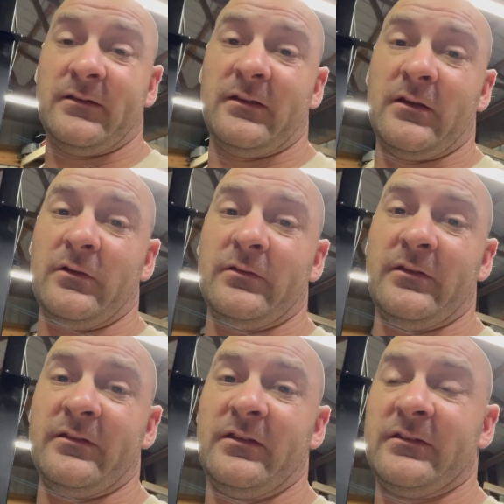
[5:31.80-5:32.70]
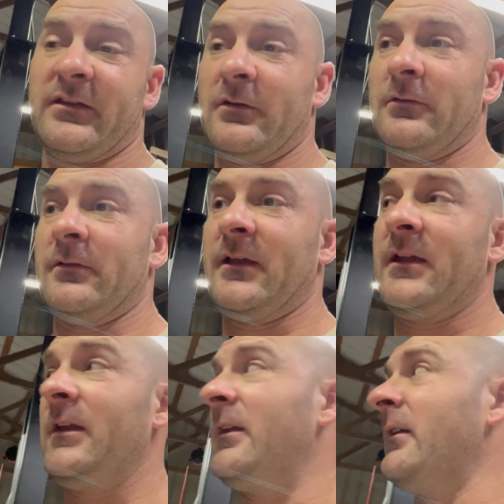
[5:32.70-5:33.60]
to go to the
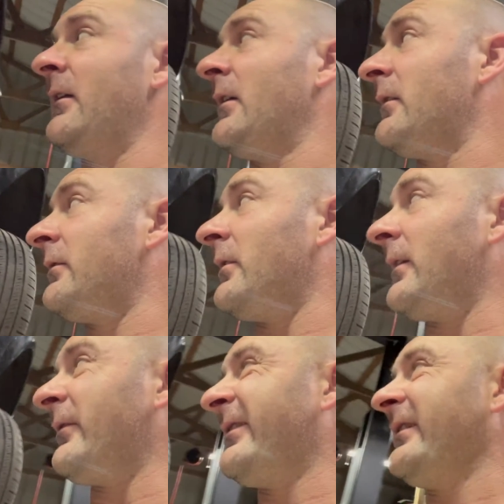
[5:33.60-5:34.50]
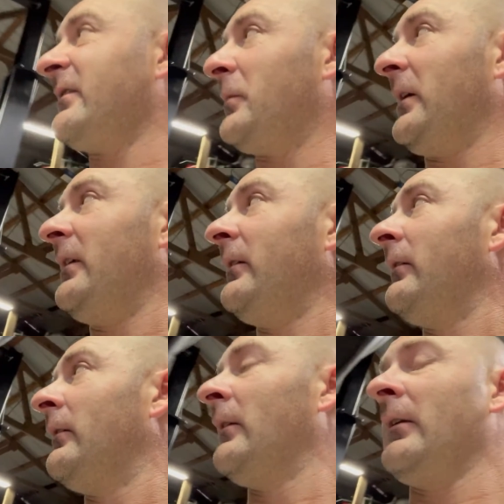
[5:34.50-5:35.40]
6L80, so I'd have a 6-speed.
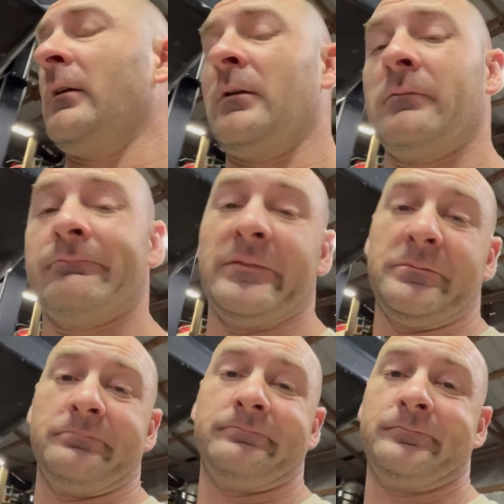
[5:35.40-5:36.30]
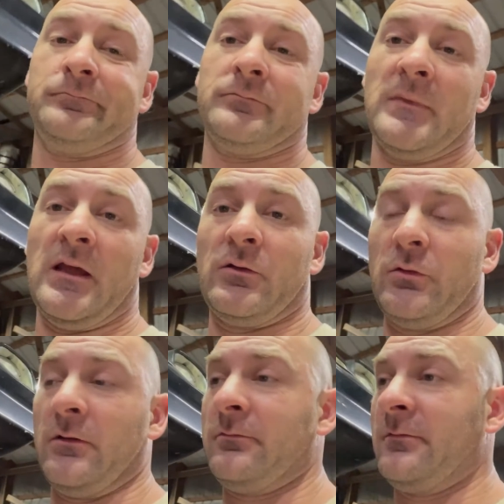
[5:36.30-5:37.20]
I
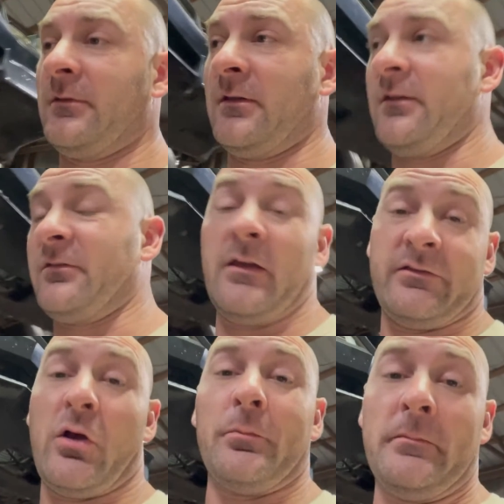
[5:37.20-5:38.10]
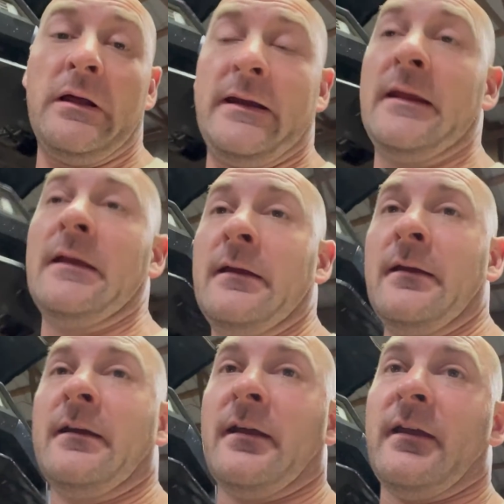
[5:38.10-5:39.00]
don't know, that's called money,
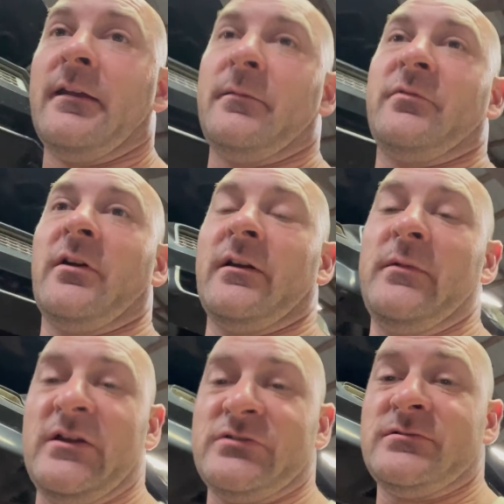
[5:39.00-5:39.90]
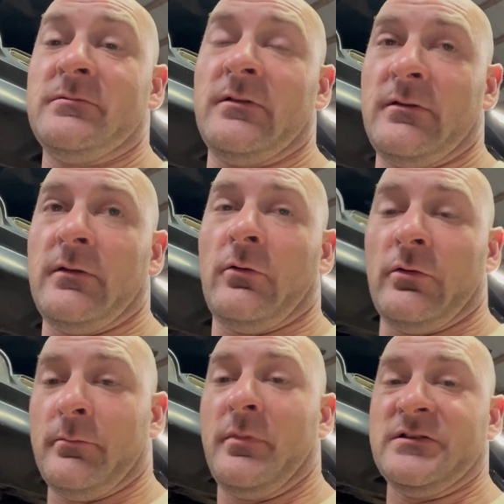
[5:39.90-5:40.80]
and I'm trying to be
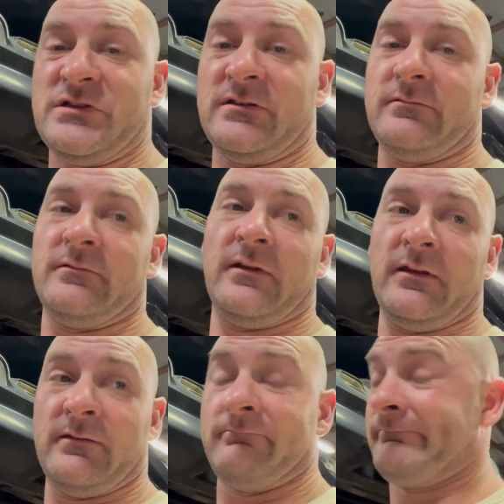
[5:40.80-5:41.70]
on a budget, and